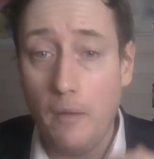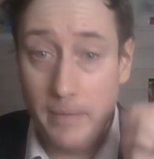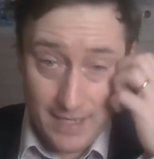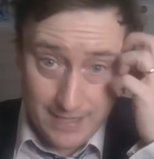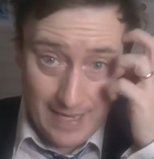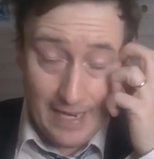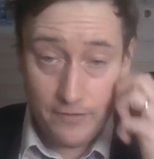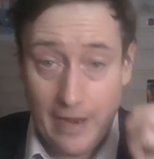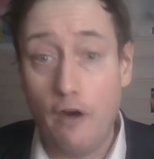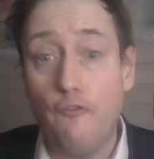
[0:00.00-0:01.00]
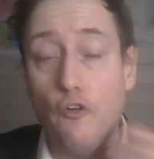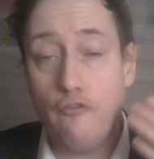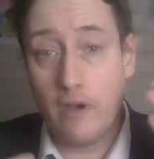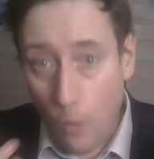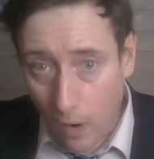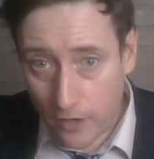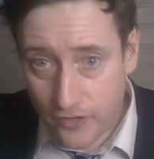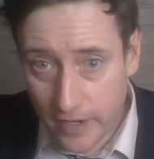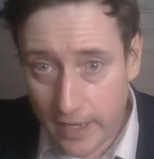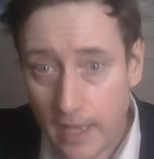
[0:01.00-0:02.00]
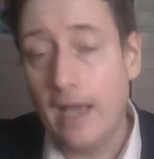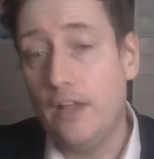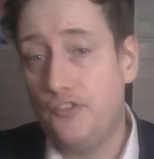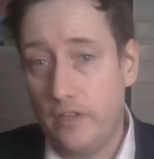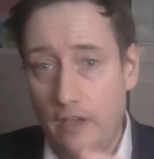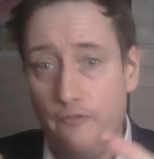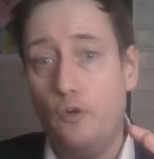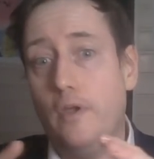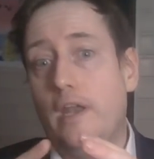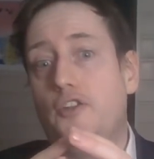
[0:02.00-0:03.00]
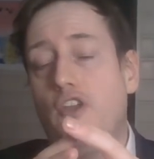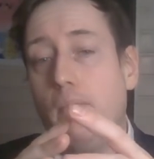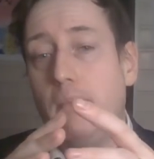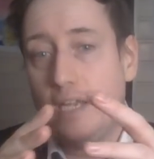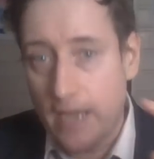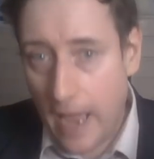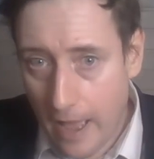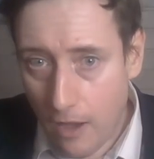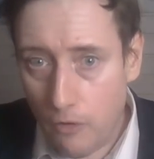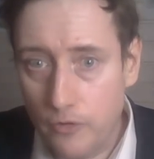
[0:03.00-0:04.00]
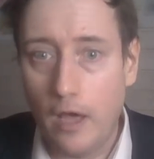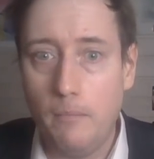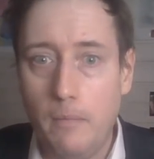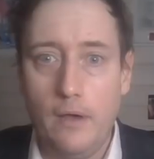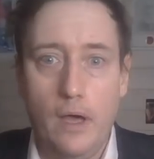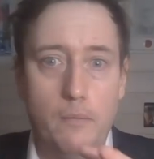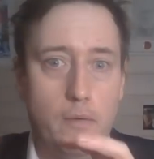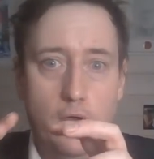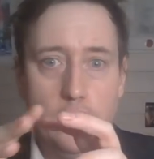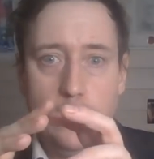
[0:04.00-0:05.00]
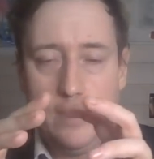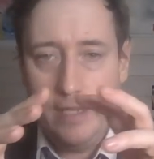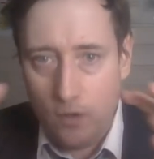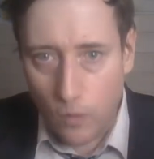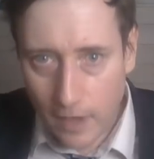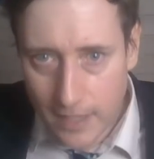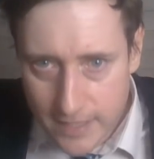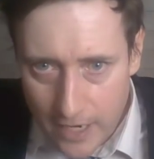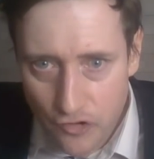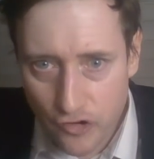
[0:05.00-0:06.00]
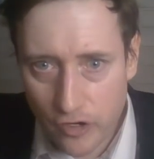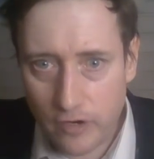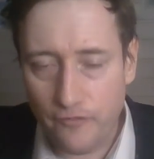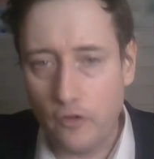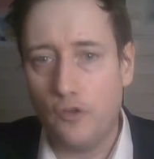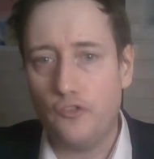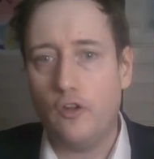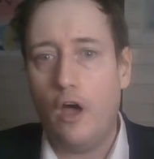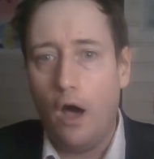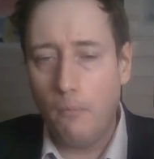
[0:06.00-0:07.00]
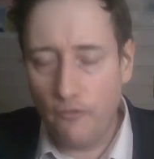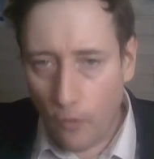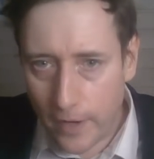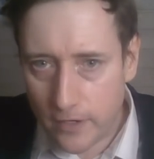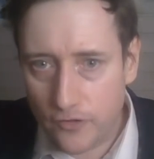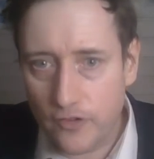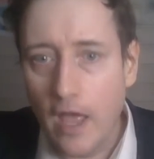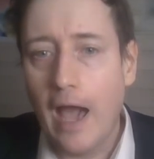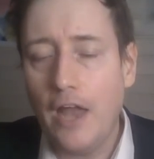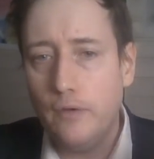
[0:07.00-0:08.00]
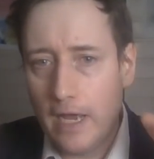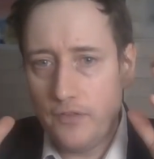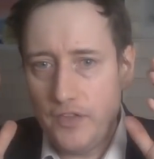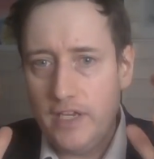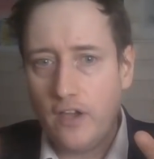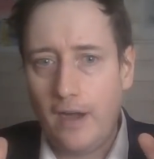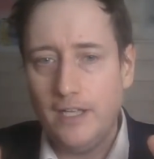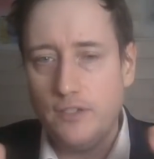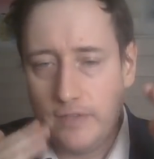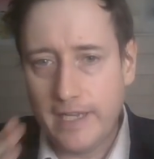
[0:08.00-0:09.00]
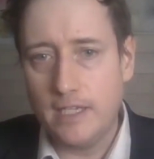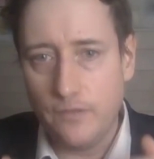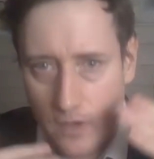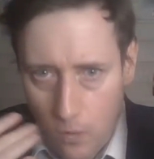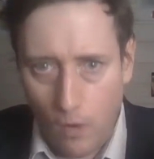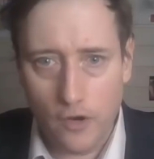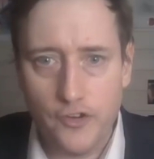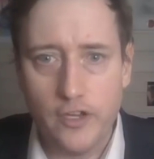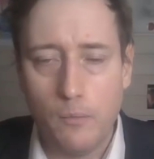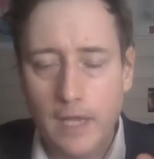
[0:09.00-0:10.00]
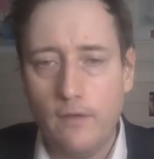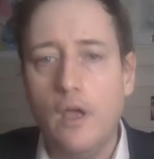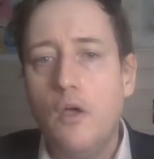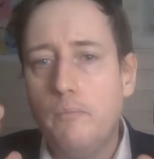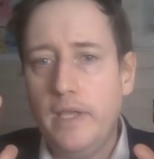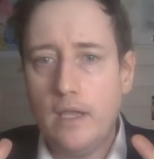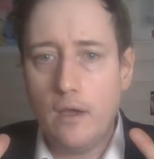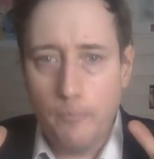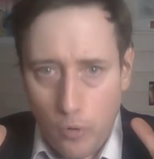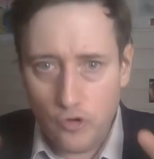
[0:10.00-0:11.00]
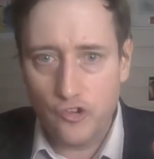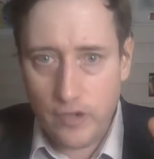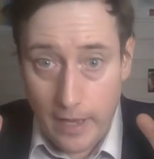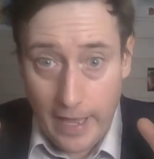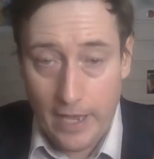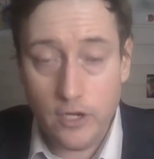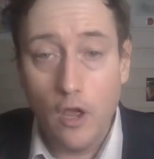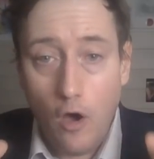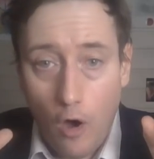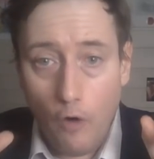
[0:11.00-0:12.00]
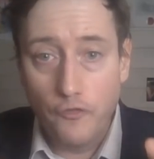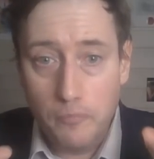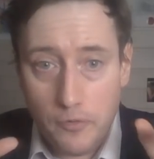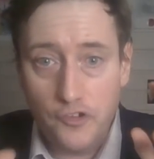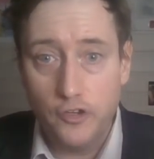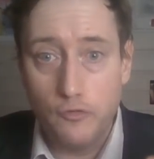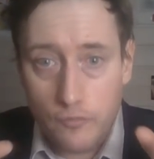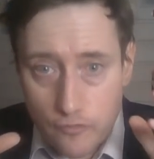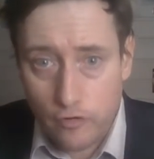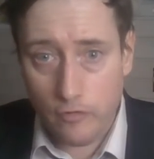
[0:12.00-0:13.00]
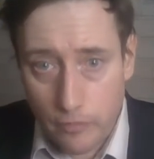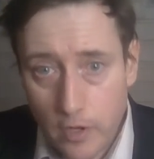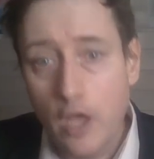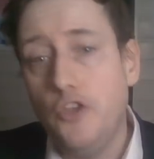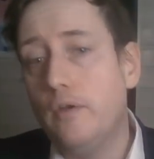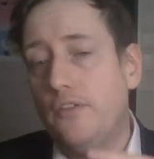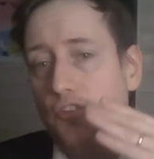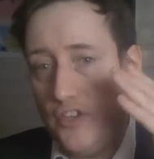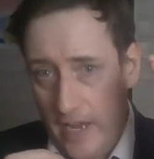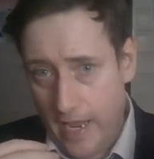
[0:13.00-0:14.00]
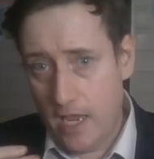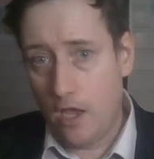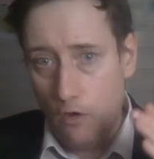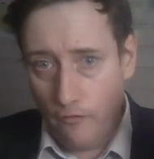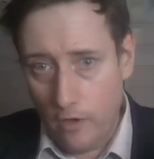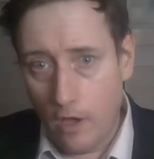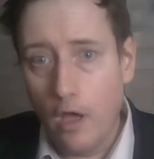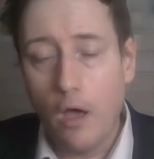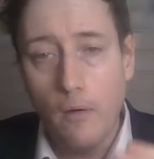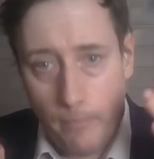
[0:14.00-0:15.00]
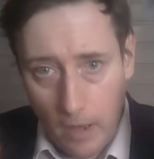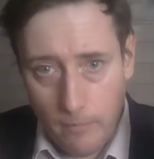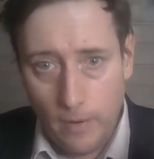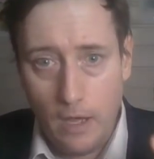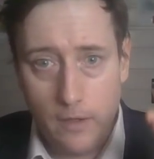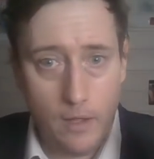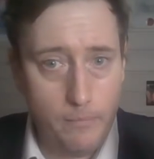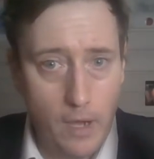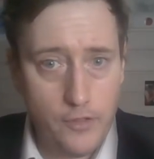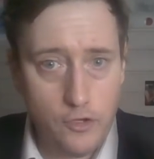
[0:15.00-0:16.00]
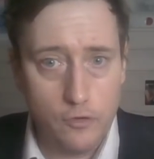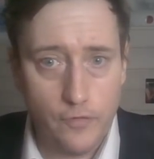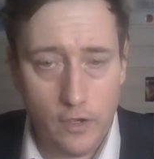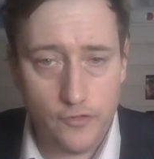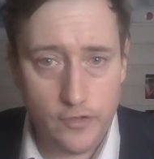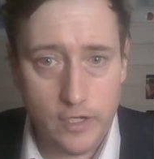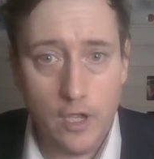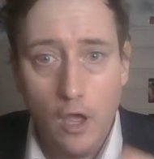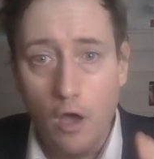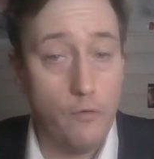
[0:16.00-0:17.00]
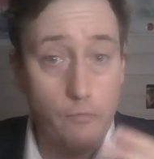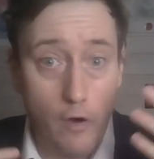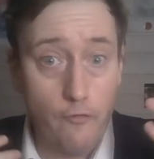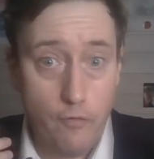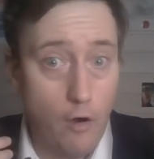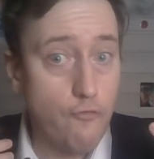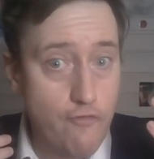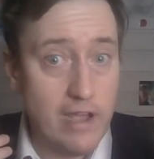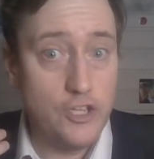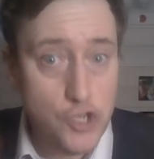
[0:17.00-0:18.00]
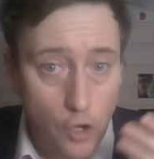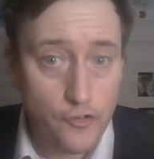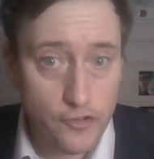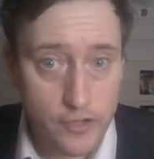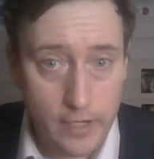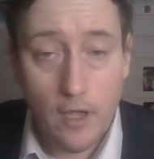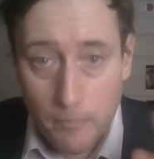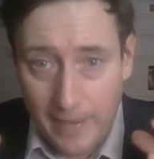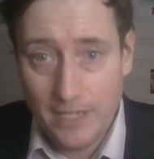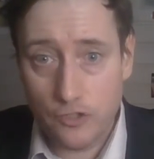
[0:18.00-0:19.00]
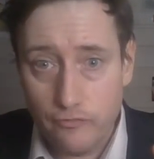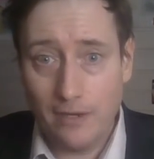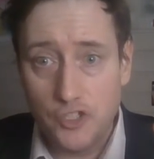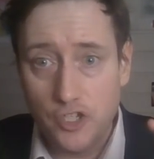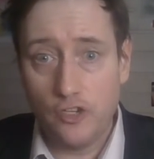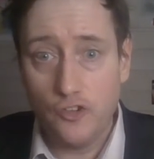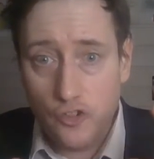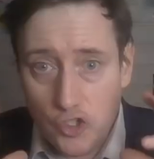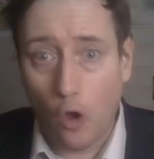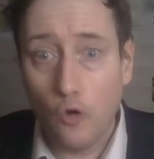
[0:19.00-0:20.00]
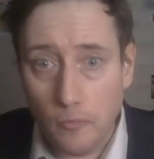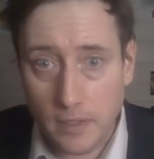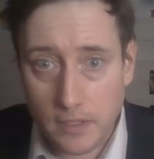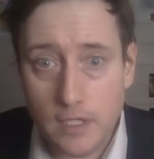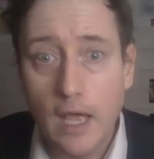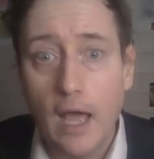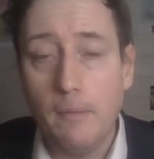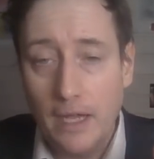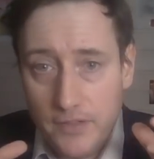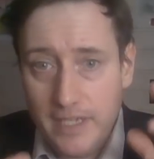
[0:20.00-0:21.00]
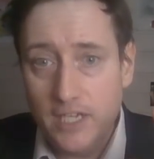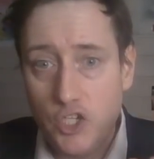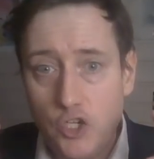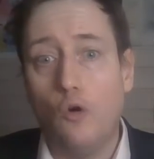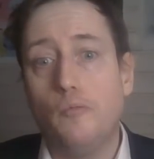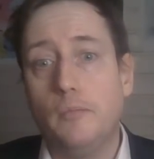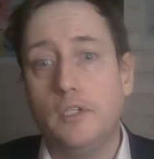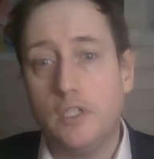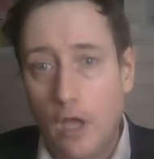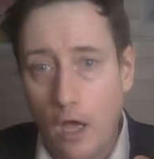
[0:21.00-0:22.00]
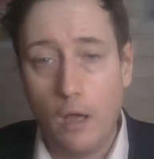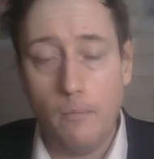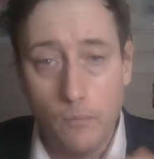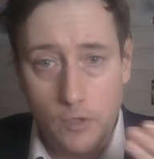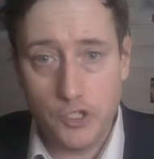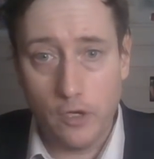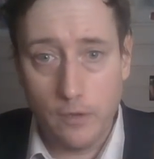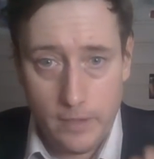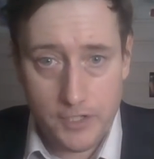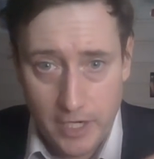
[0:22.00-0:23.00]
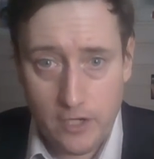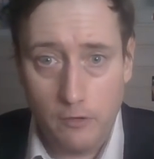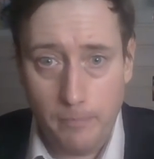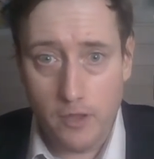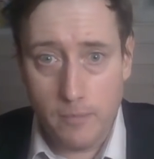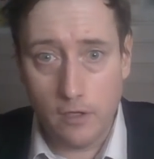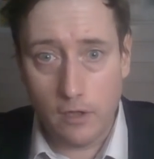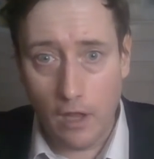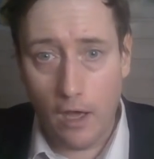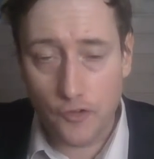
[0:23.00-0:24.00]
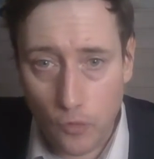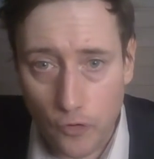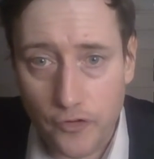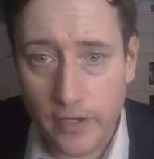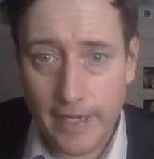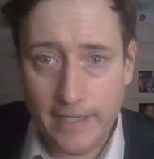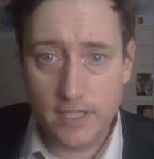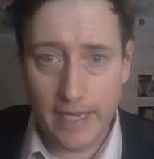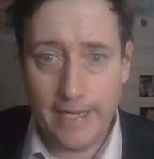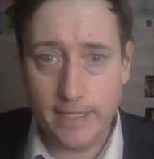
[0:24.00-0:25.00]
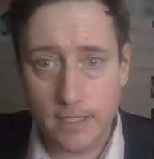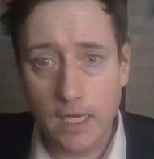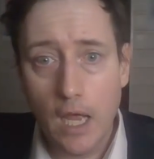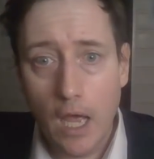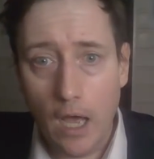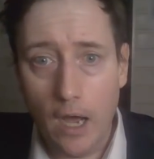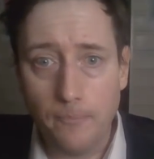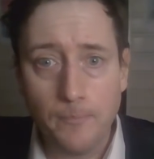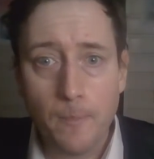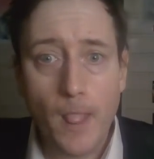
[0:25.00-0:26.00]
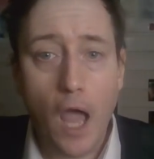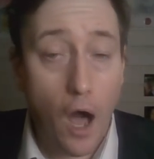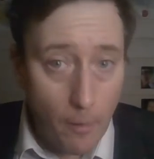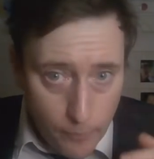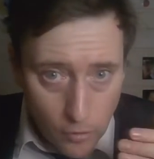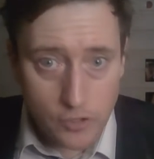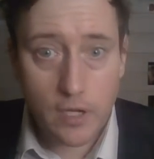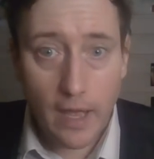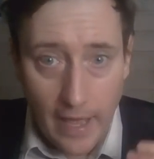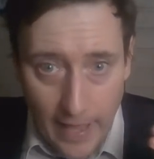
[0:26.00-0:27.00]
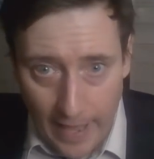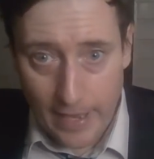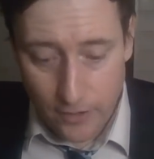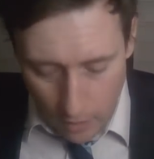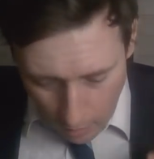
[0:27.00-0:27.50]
because they're left out for equality, and so therefore you get a dumbing down, an equalization, a focus on harm avoidance, and you get these kinds of things of equality and whatever being pushed ahead of the pursuit of truth. You get the takeover by the university of religiosity based around certain dogmas, and these dogmas, which are signalled by the middle class in order to gain status, are put ahead